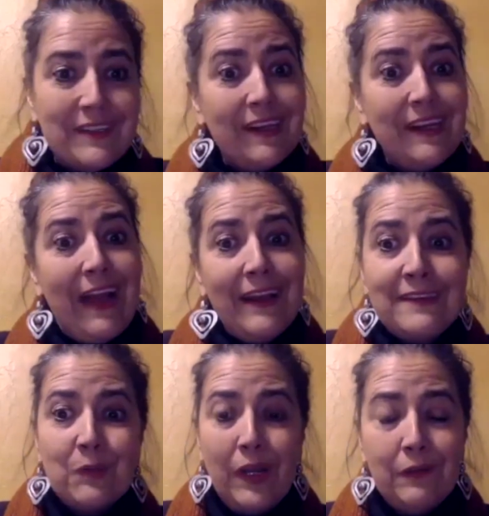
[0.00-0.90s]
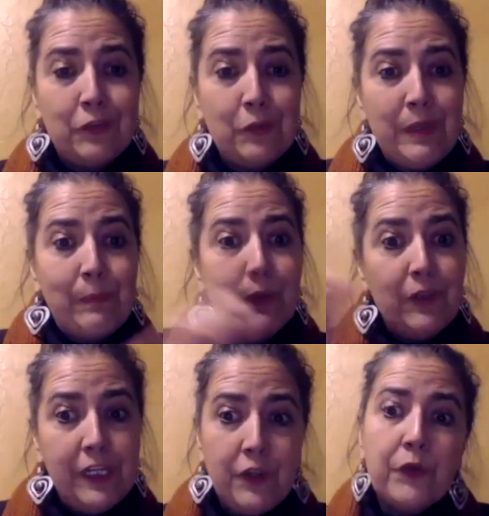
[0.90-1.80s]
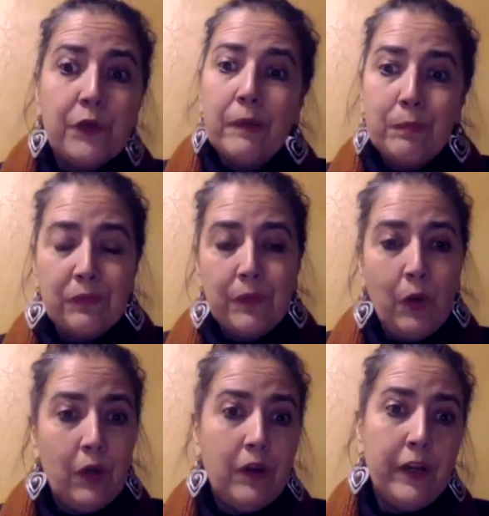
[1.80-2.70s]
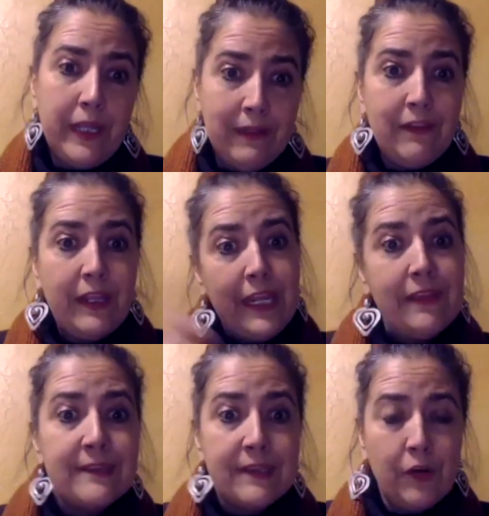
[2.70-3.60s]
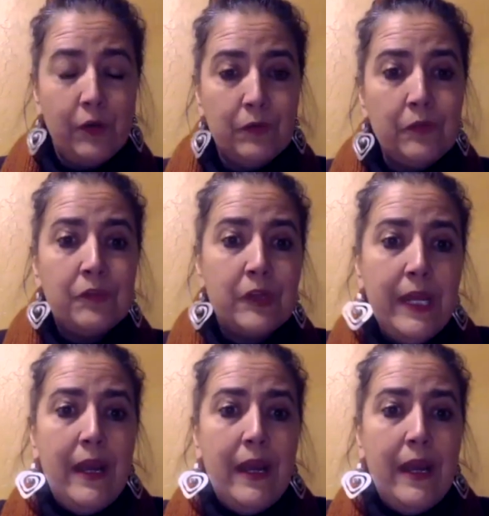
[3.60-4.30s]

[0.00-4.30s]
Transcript: a nice one for people in Europe or in the East Coast.